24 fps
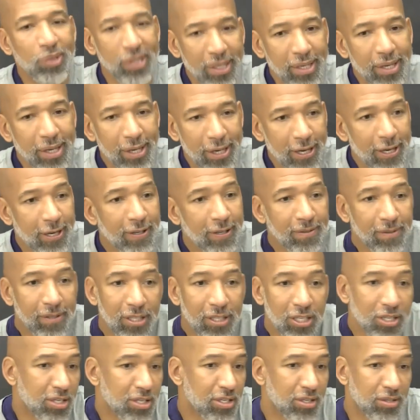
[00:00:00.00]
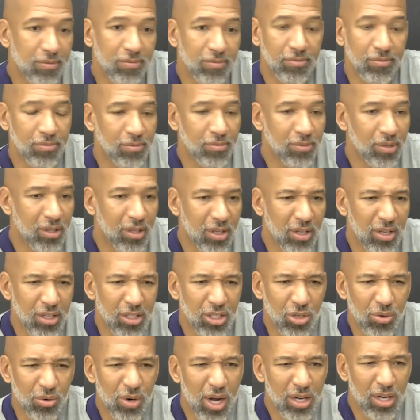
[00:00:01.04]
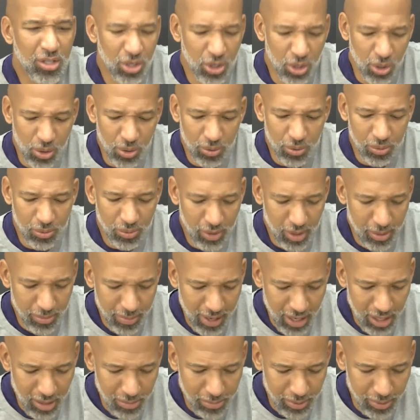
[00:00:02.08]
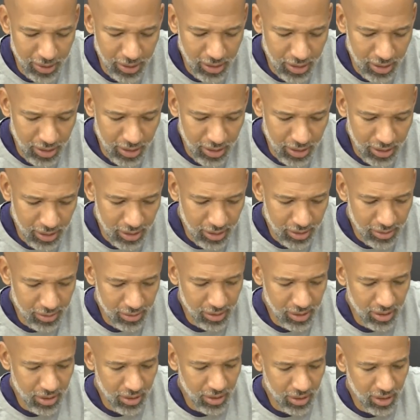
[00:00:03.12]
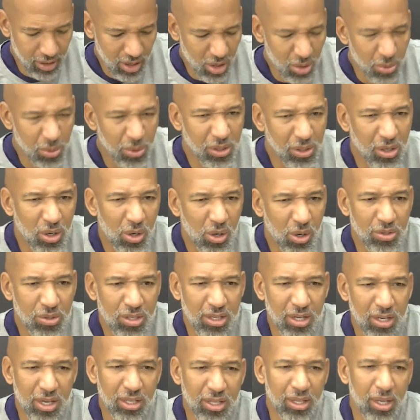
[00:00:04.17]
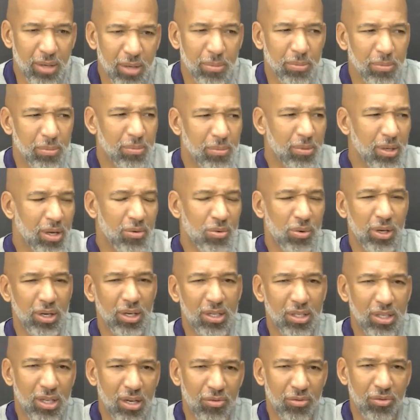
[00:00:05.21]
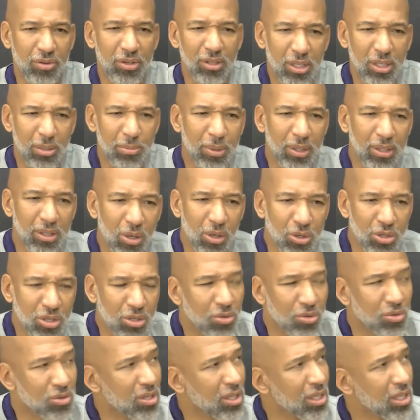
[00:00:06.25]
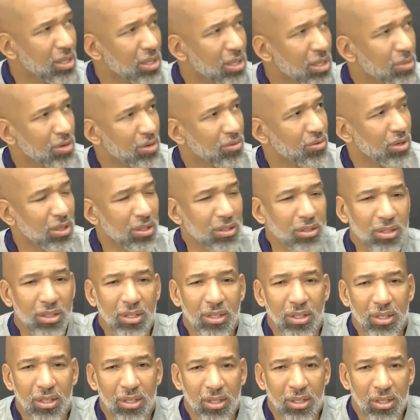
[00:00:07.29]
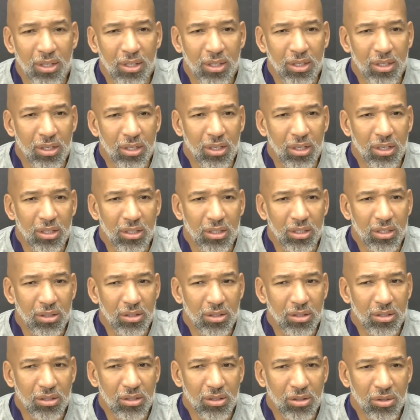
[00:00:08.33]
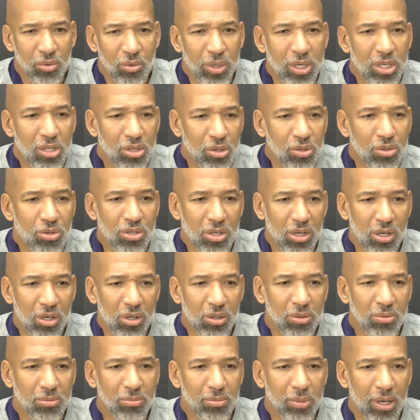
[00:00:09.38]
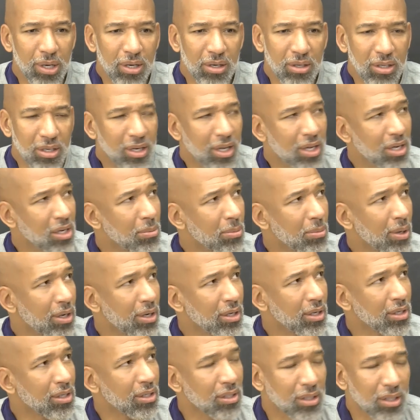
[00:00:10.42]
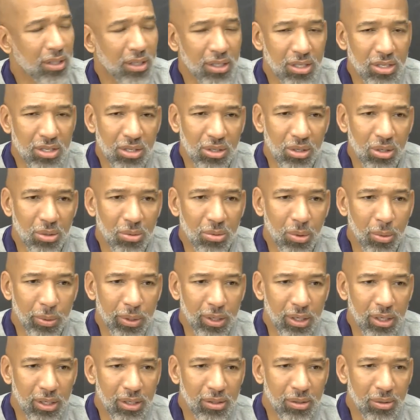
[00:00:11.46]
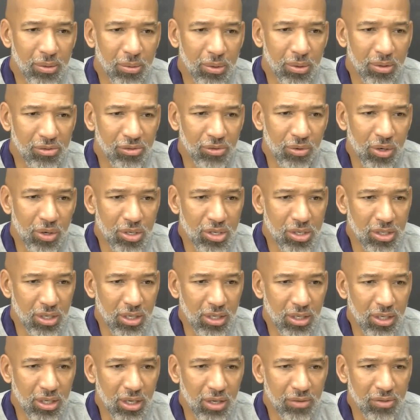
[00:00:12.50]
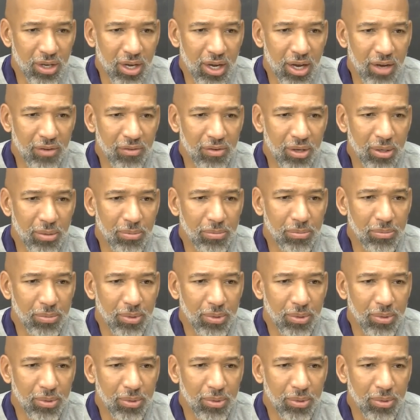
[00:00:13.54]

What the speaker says: Yeah, he's Toronto, in my opinion, you know, along with Golden State, they run it differently, but those two teams have run the 3-2 zone better than anybody. And so when we were fortunate enough to have him